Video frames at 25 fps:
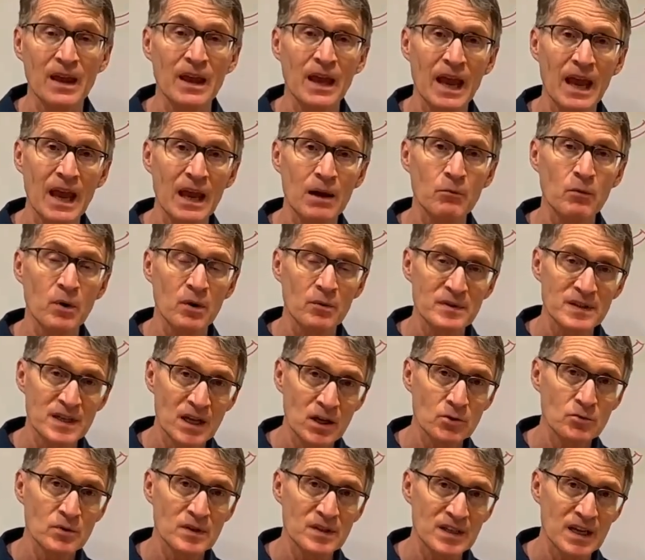And what was
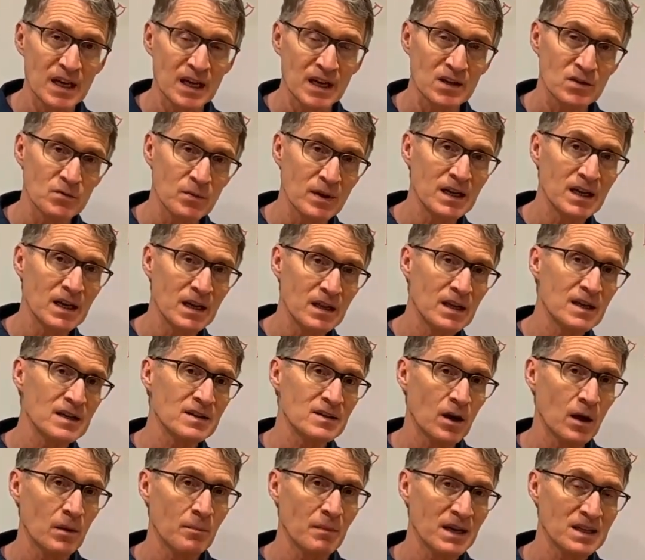interesting is we did
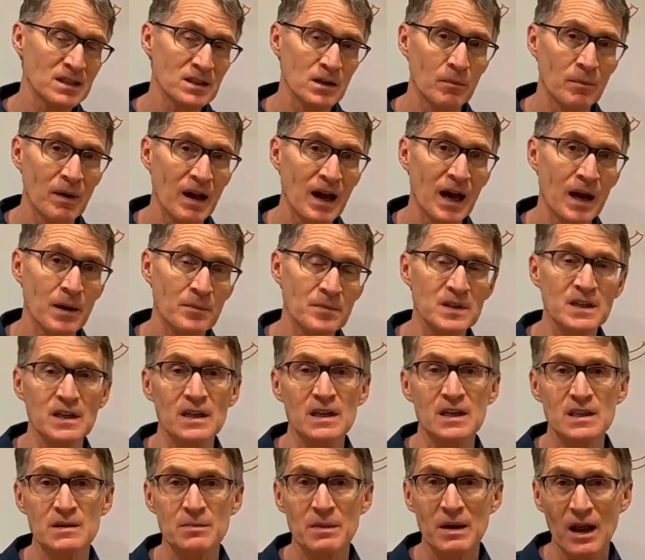this on muscle biopsies,